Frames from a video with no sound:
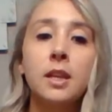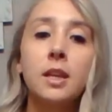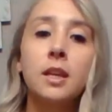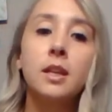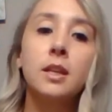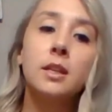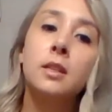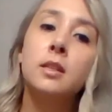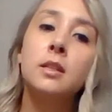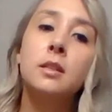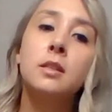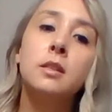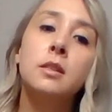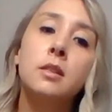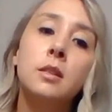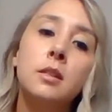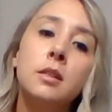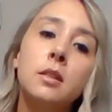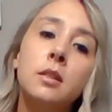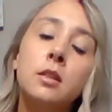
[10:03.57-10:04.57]
And
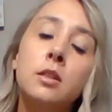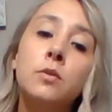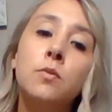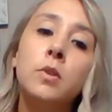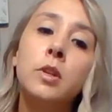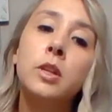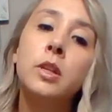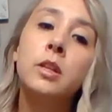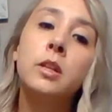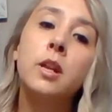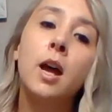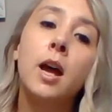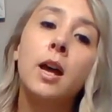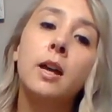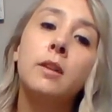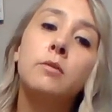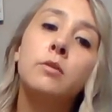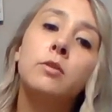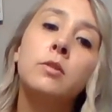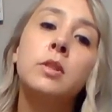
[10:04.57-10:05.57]
this is when
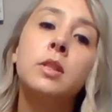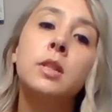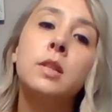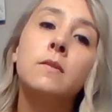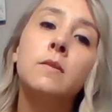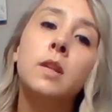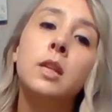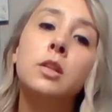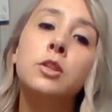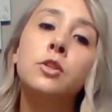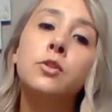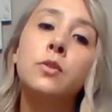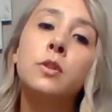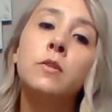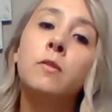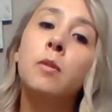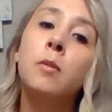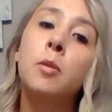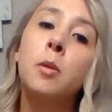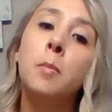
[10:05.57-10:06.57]
I would receive a history
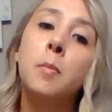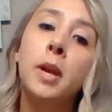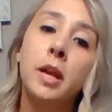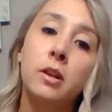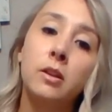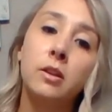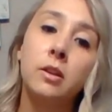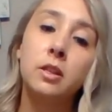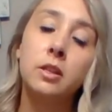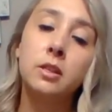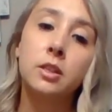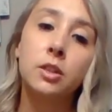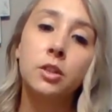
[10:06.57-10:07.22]
from the parents,